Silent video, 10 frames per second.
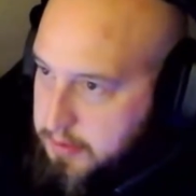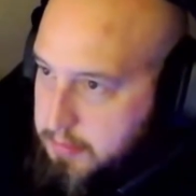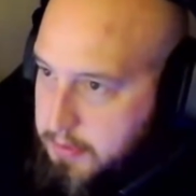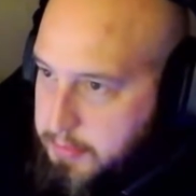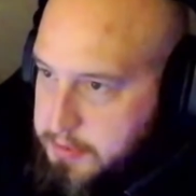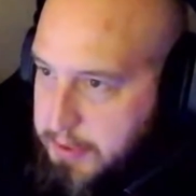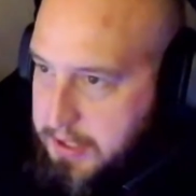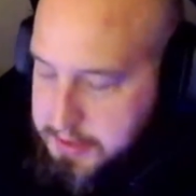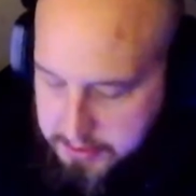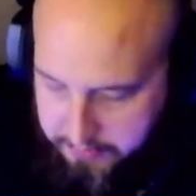I'm almost
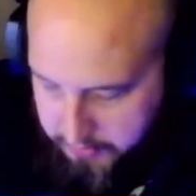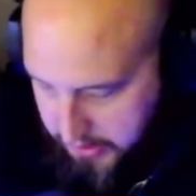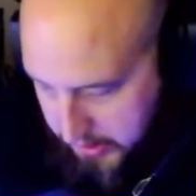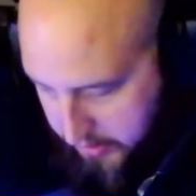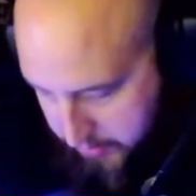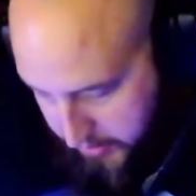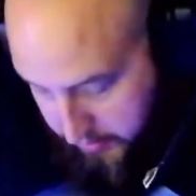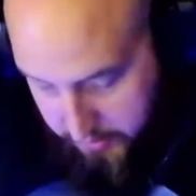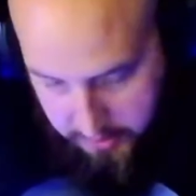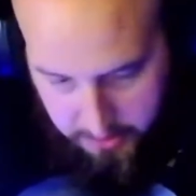positive for that, but
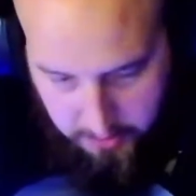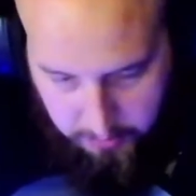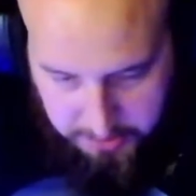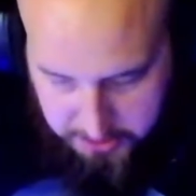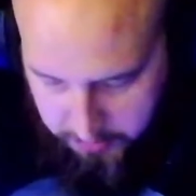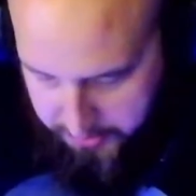we'll just open